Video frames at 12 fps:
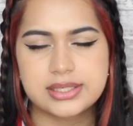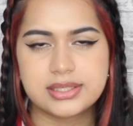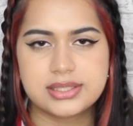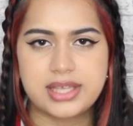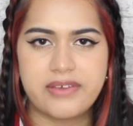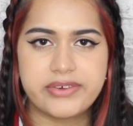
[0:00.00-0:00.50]

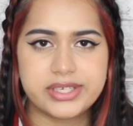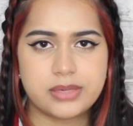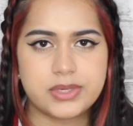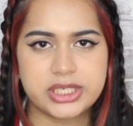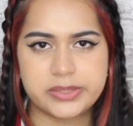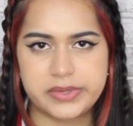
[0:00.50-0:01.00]
because every
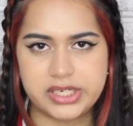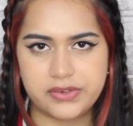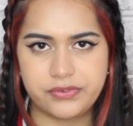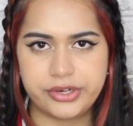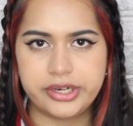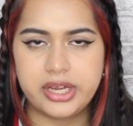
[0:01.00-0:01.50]
subject's a bit
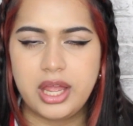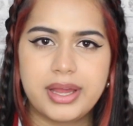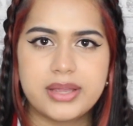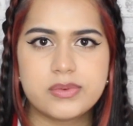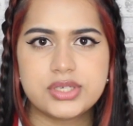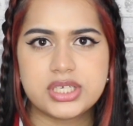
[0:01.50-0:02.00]
different,
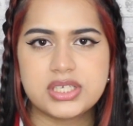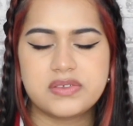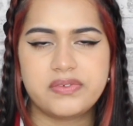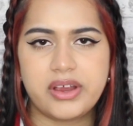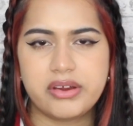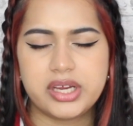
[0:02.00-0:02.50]
but it was just
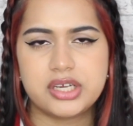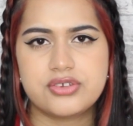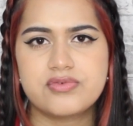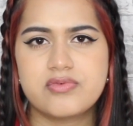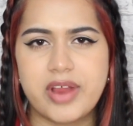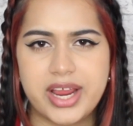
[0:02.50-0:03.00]
very
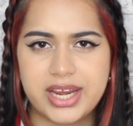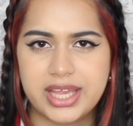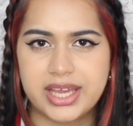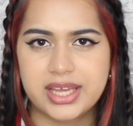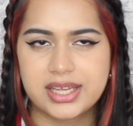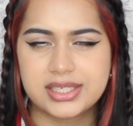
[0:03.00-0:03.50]

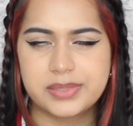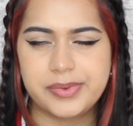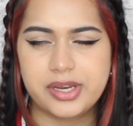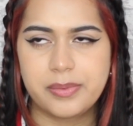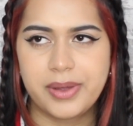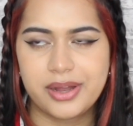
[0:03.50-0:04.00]
draining to
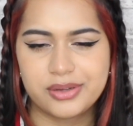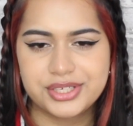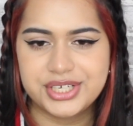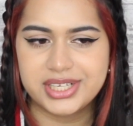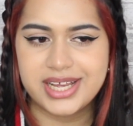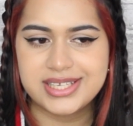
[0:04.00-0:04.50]
be in a
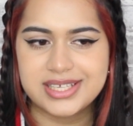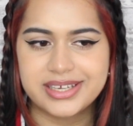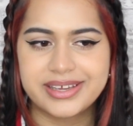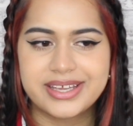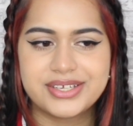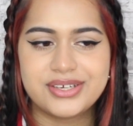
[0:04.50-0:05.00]
biology
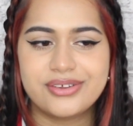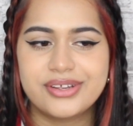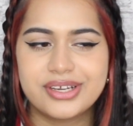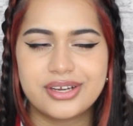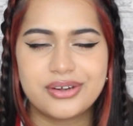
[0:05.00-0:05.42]
lesson because you